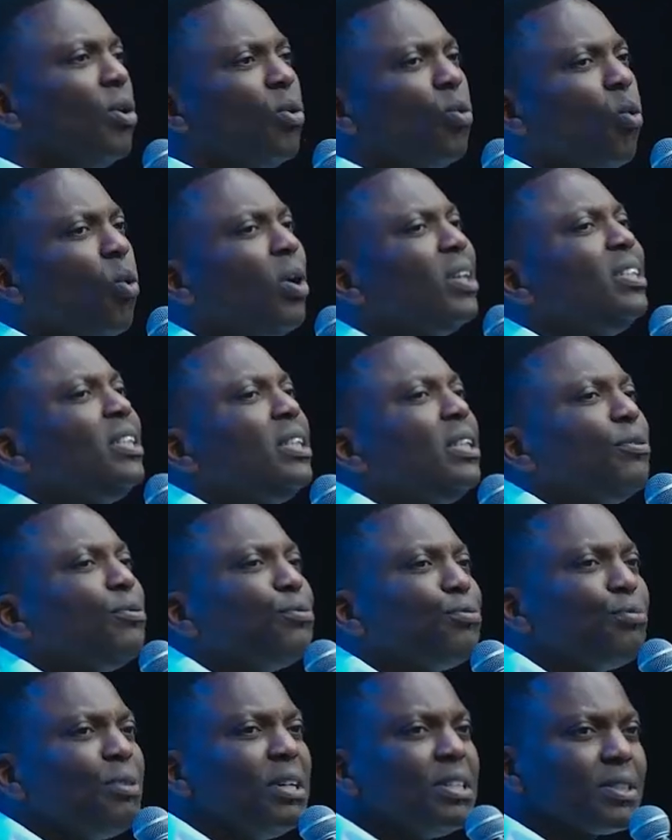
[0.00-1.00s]
What
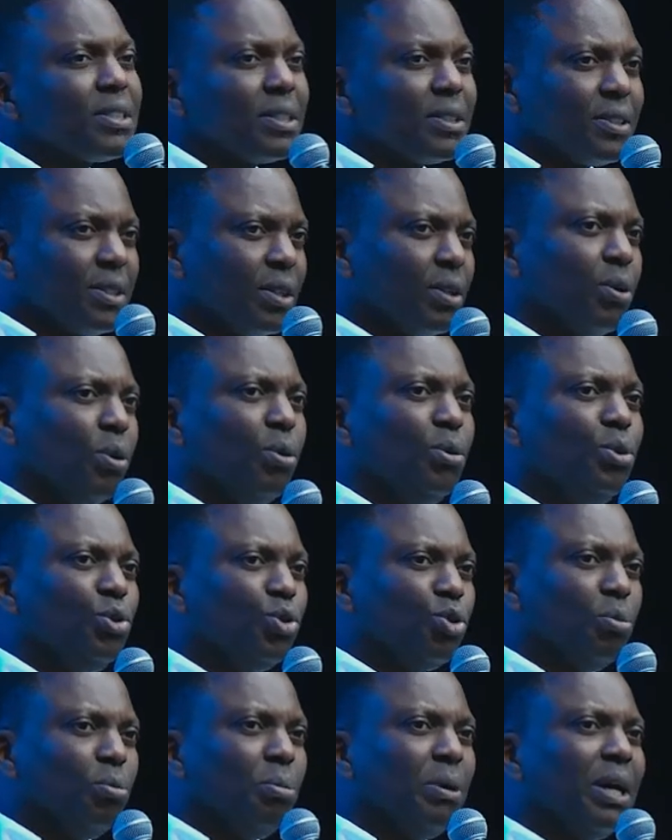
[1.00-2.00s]
difference is it going
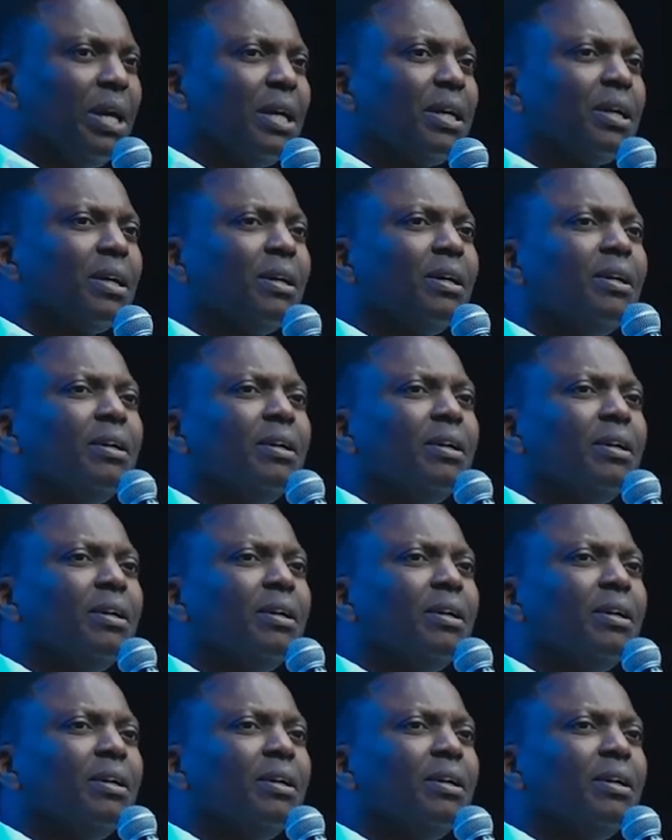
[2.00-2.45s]
to make?